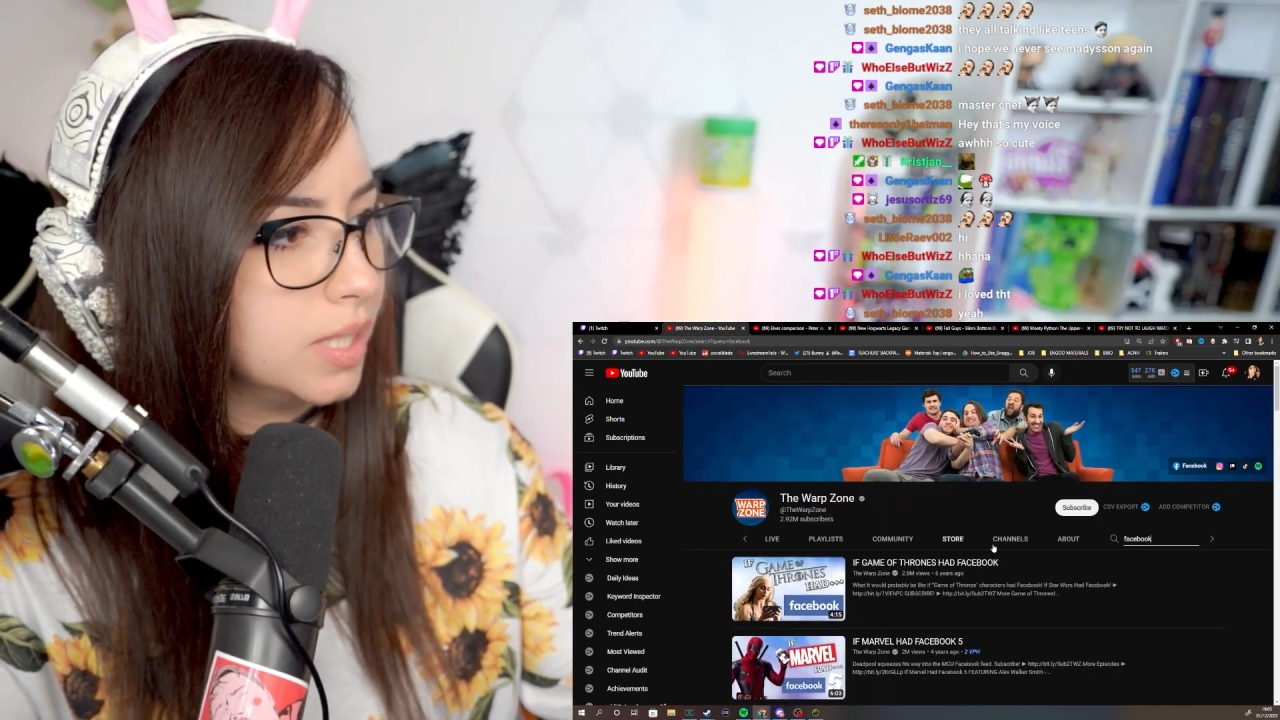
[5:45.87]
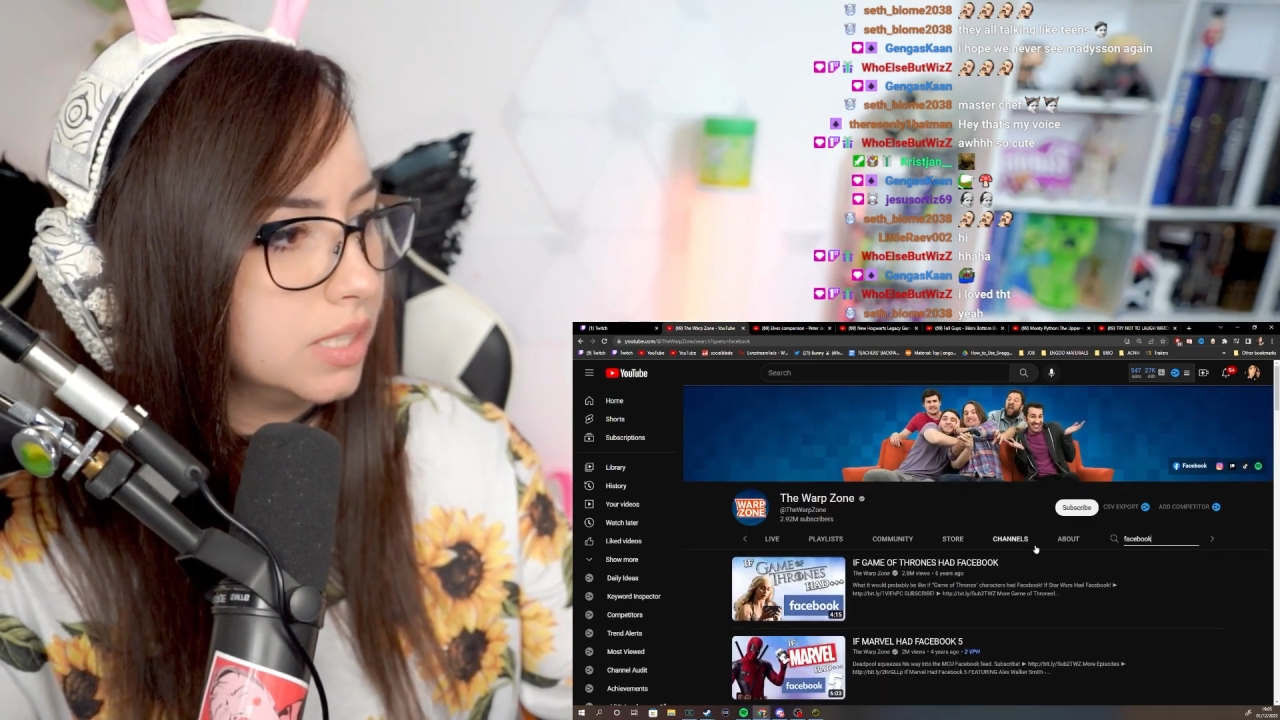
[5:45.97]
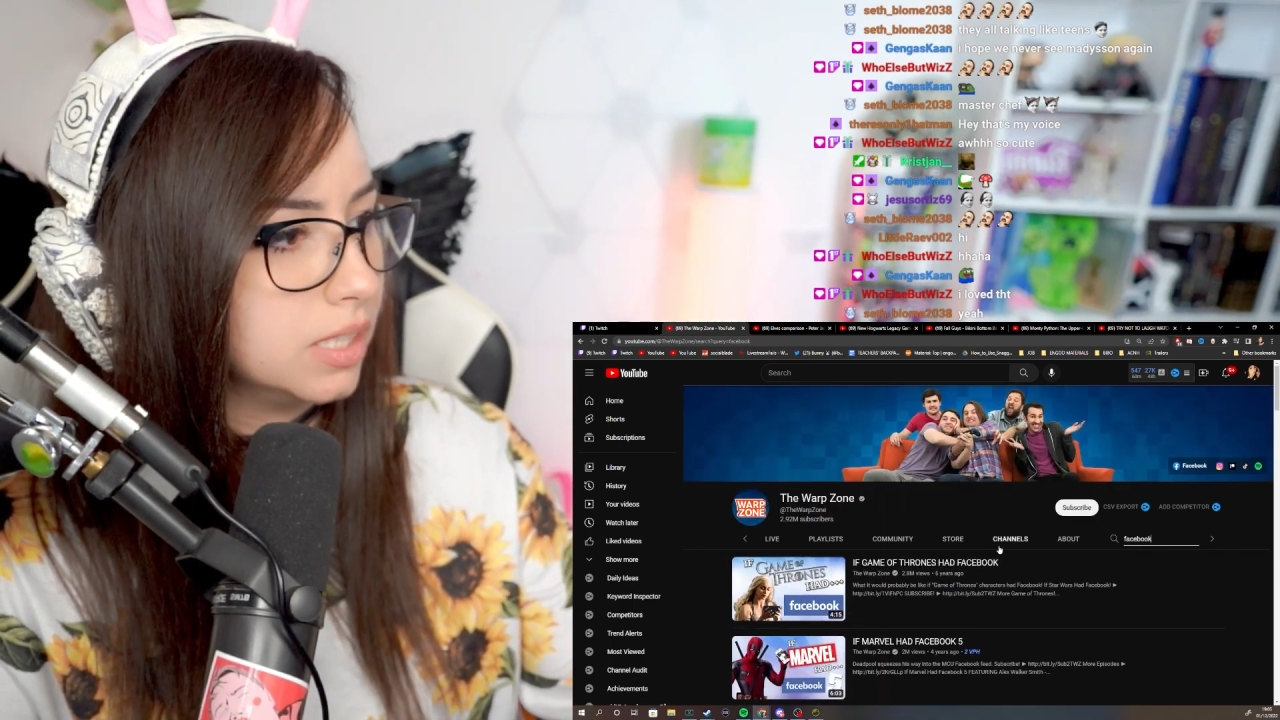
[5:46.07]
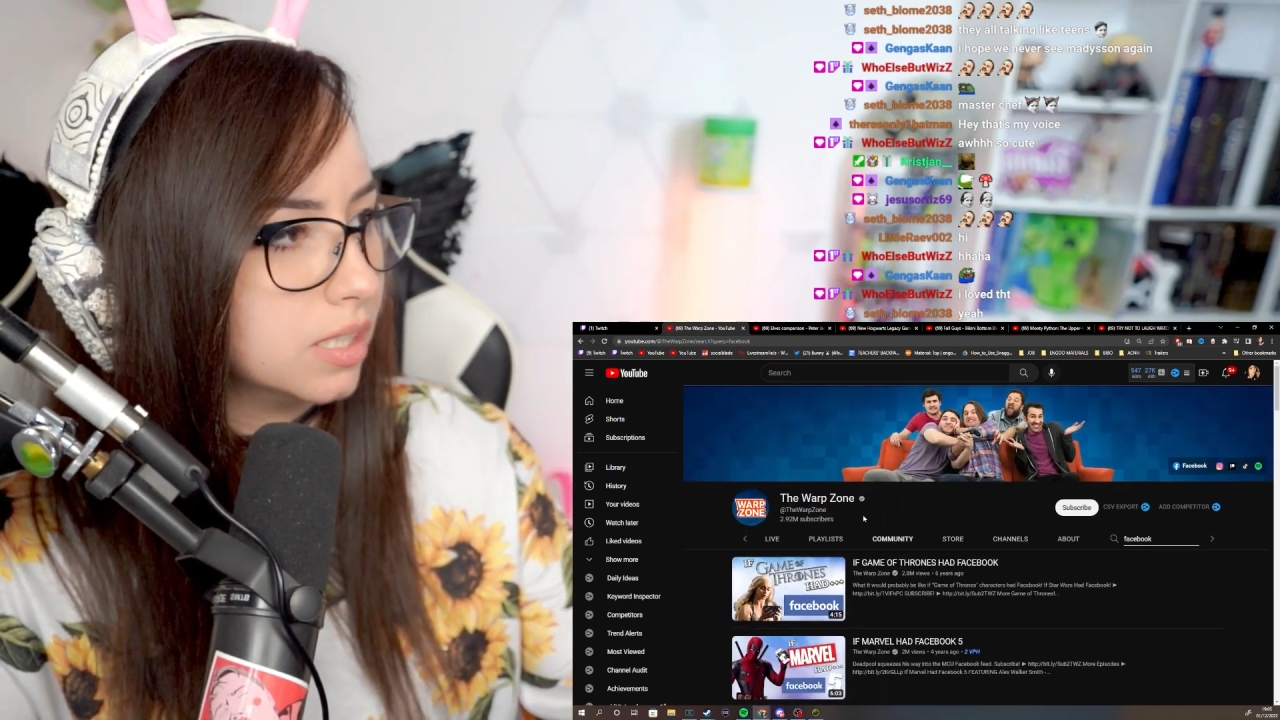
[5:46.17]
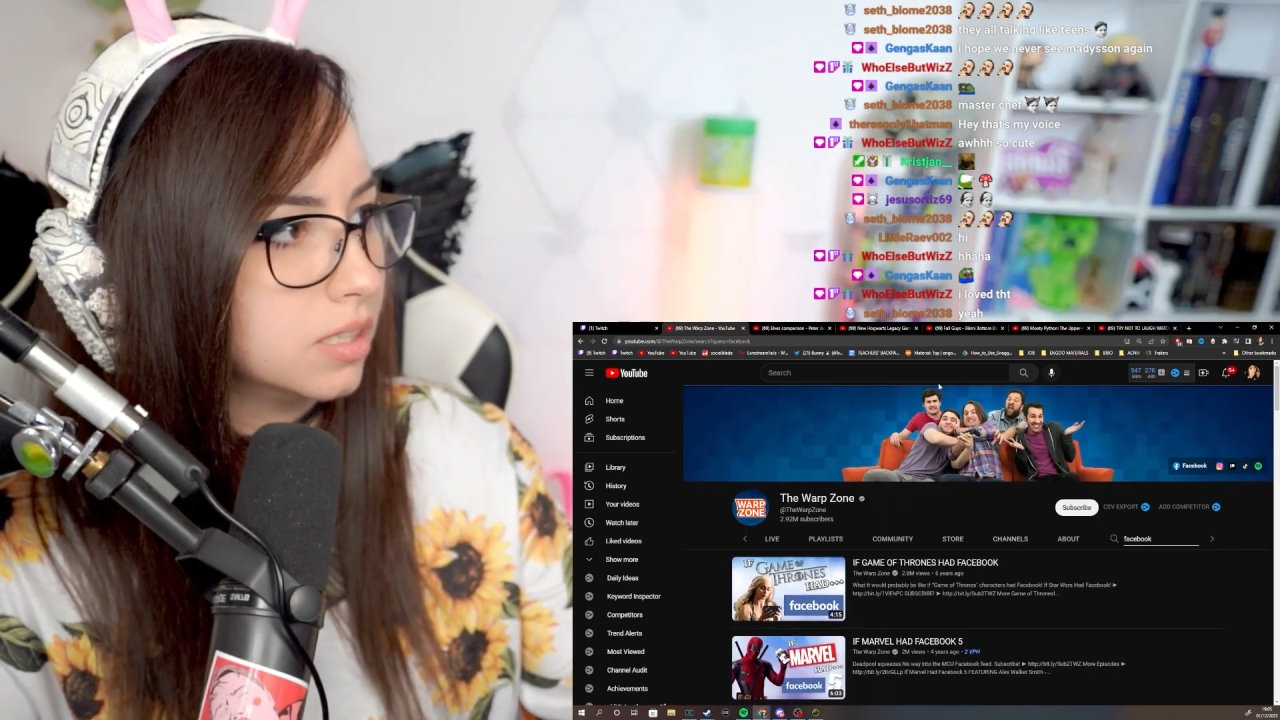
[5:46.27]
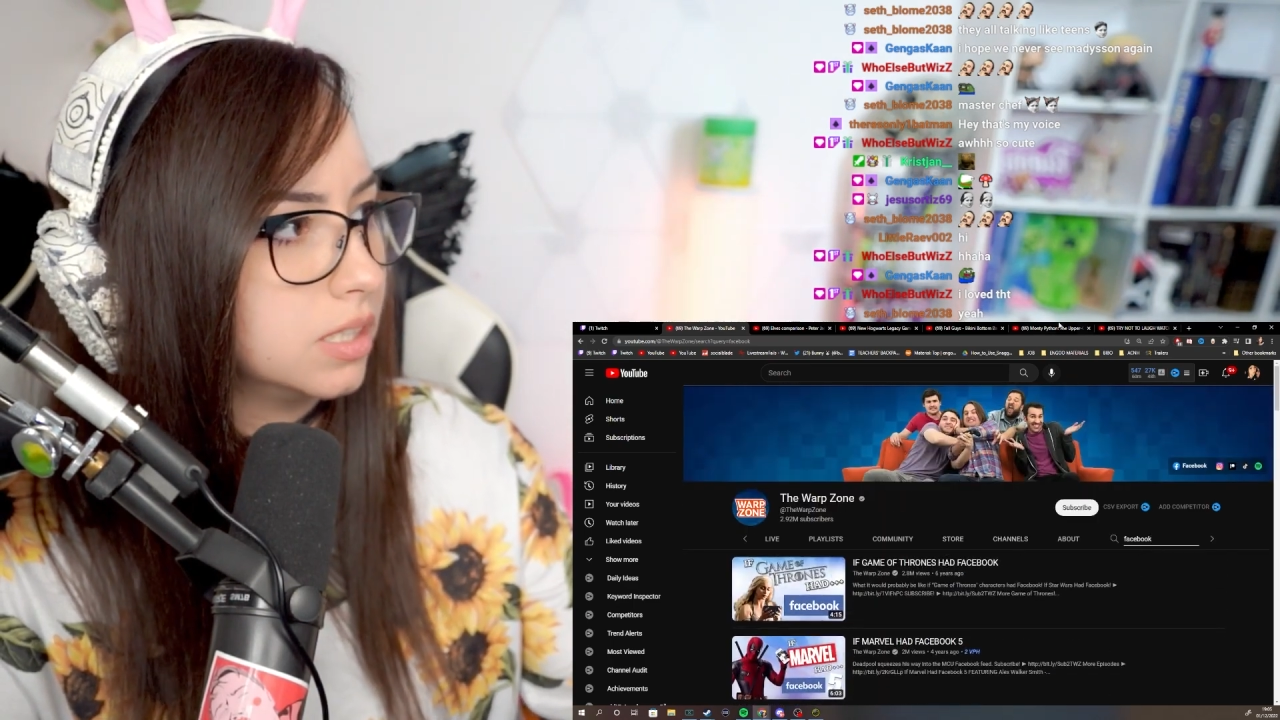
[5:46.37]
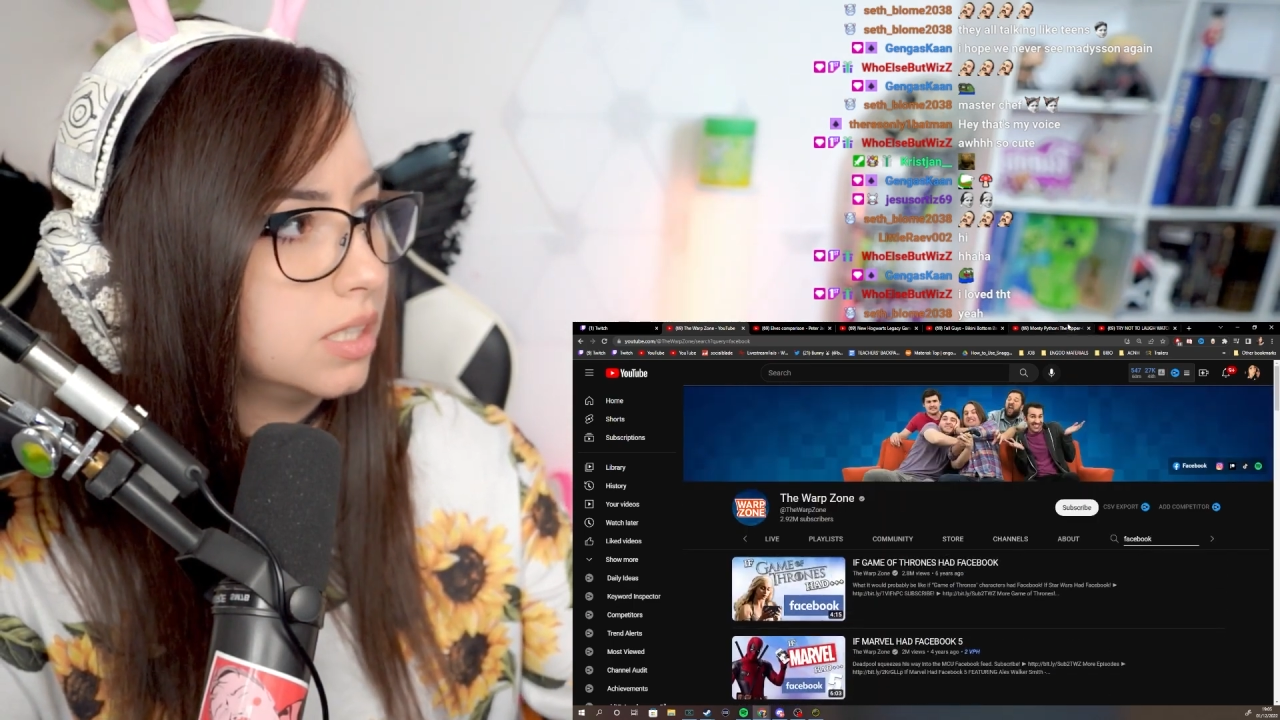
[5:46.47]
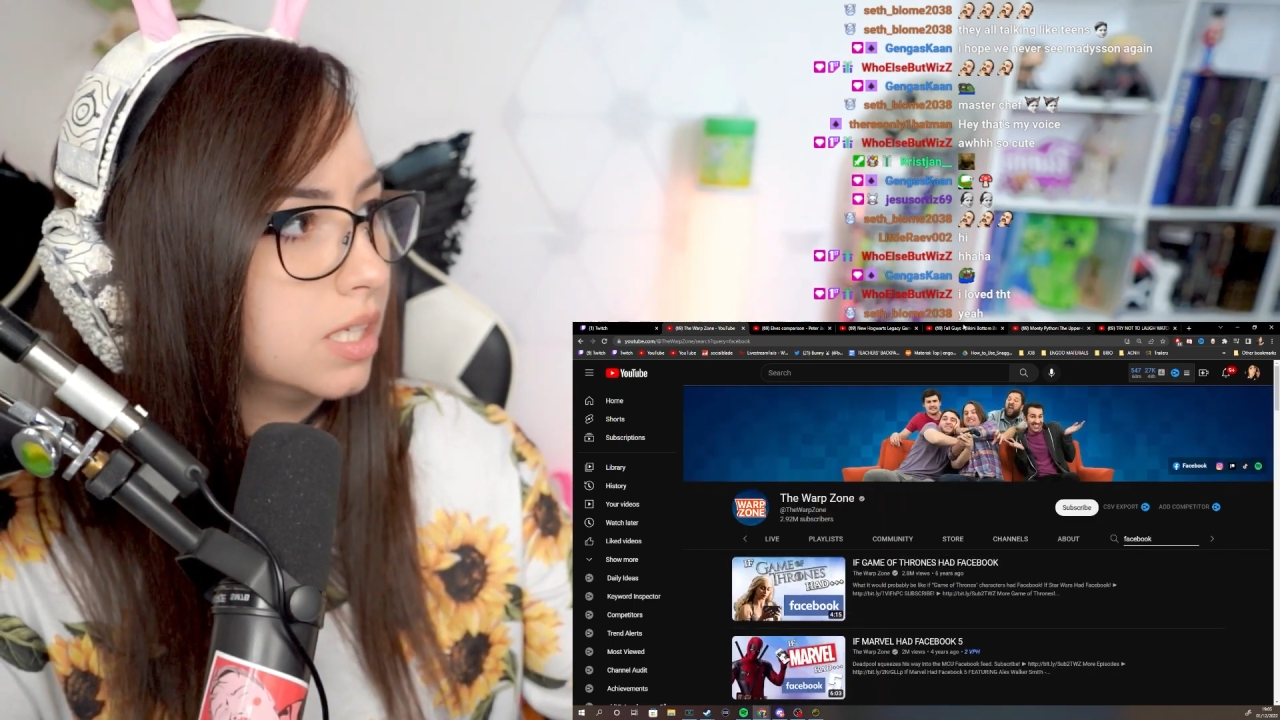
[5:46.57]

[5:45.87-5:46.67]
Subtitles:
idea.